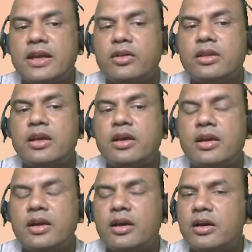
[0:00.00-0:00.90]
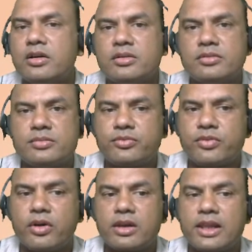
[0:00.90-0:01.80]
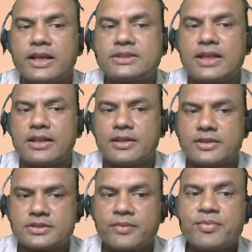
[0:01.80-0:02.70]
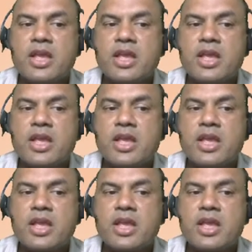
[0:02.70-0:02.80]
on for last 10 years.